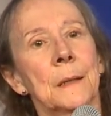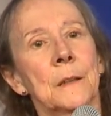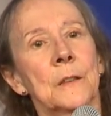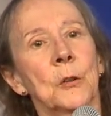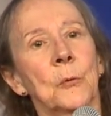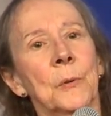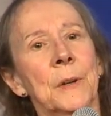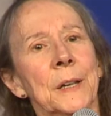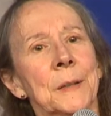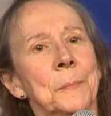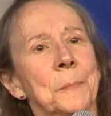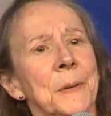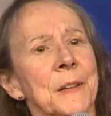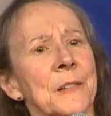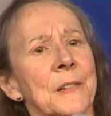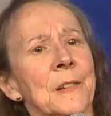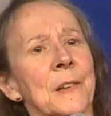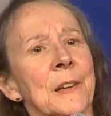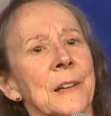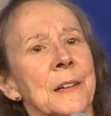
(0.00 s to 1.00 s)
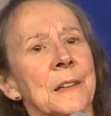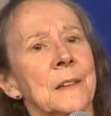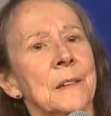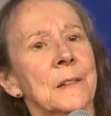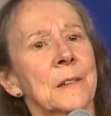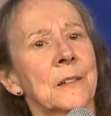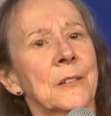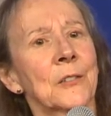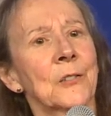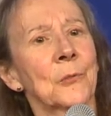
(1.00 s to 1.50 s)
the way I'd best like to
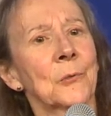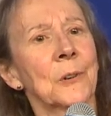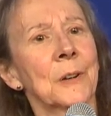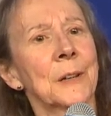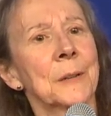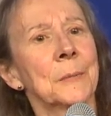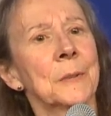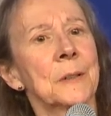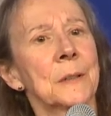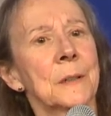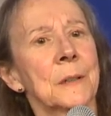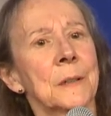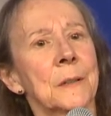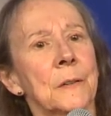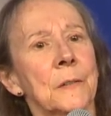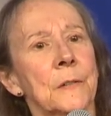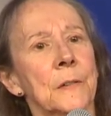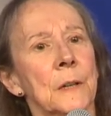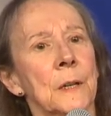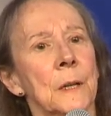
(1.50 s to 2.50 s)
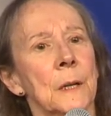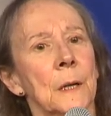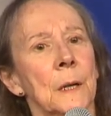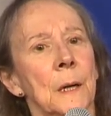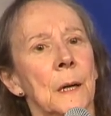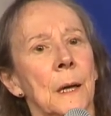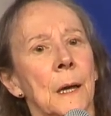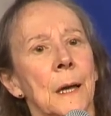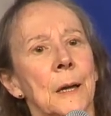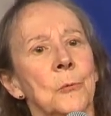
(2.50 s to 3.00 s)
describe it is
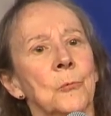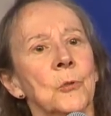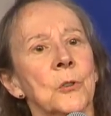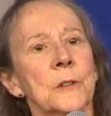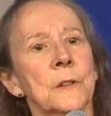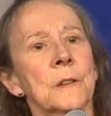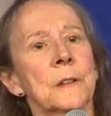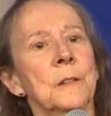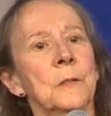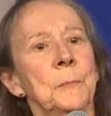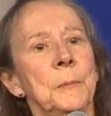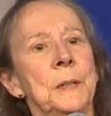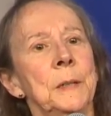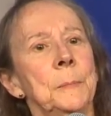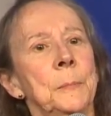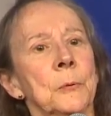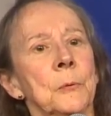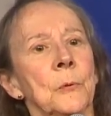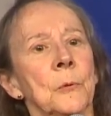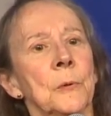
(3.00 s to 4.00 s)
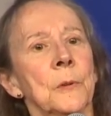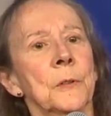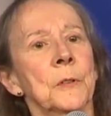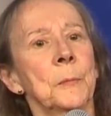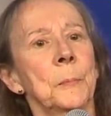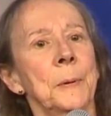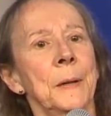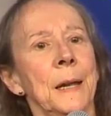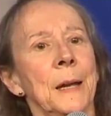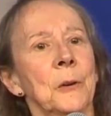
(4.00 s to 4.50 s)
I want to give people
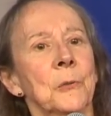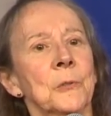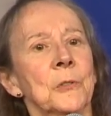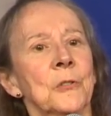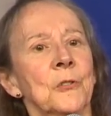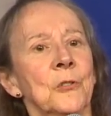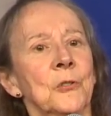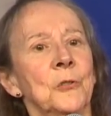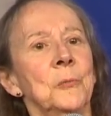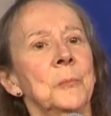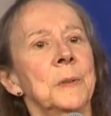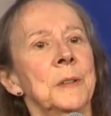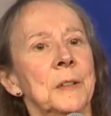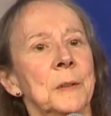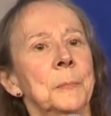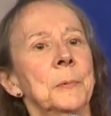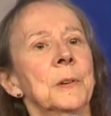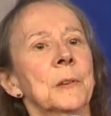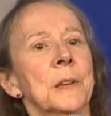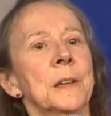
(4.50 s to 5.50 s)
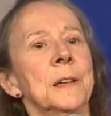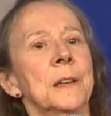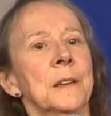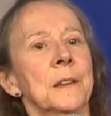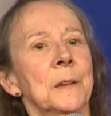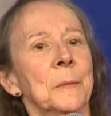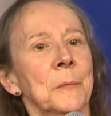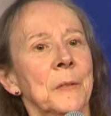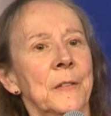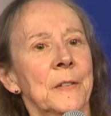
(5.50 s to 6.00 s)
the power to manipulate
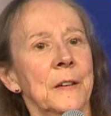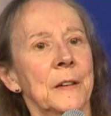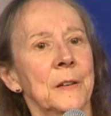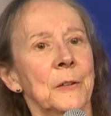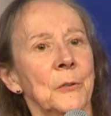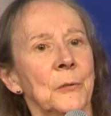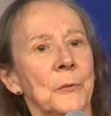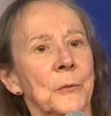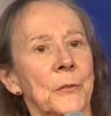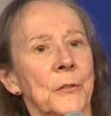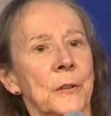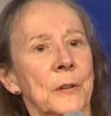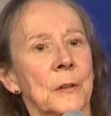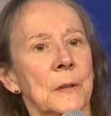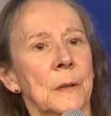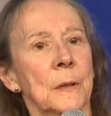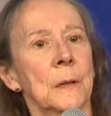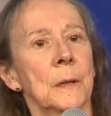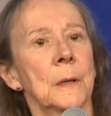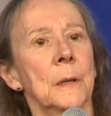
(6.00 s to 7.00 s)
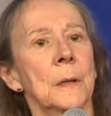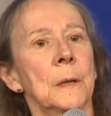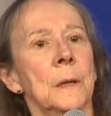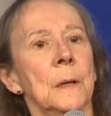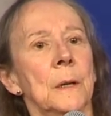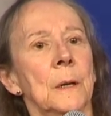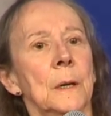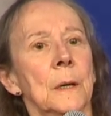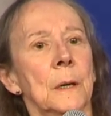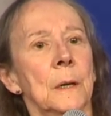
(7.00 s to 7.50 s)
themselves
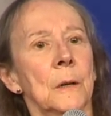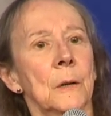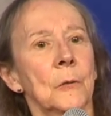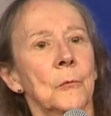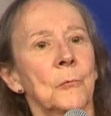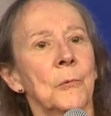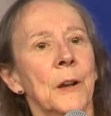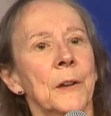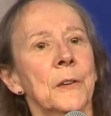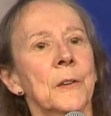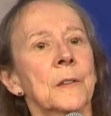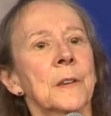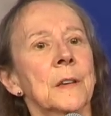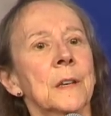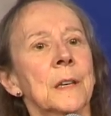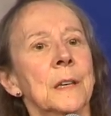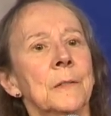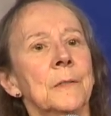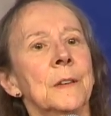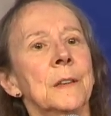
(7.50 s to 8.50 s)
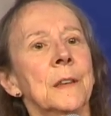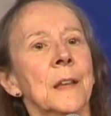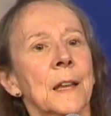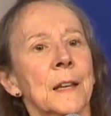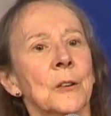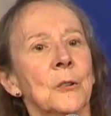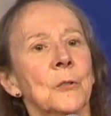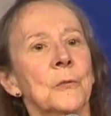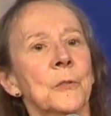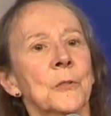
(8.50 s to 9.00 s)
rather than giving
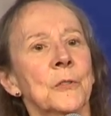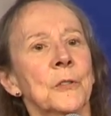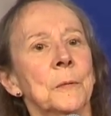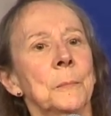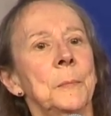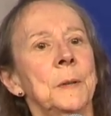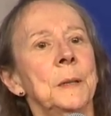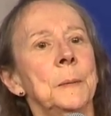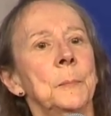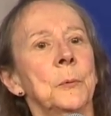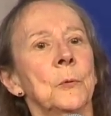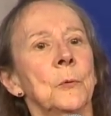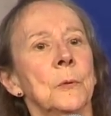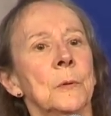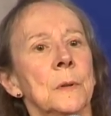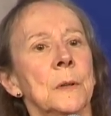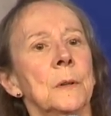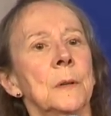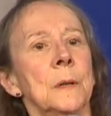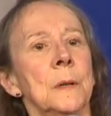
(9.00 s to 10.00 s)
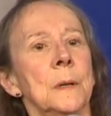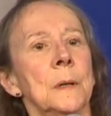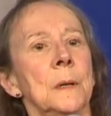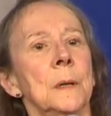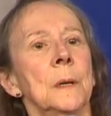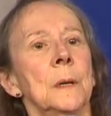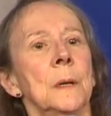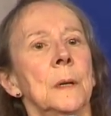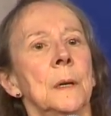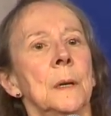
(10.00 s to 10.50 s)
that over to people
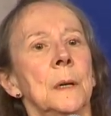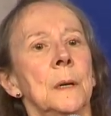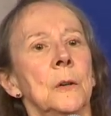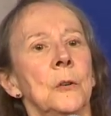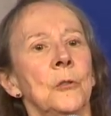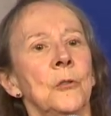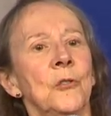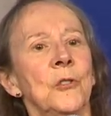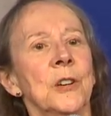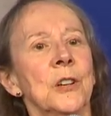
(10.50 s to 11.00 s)
whose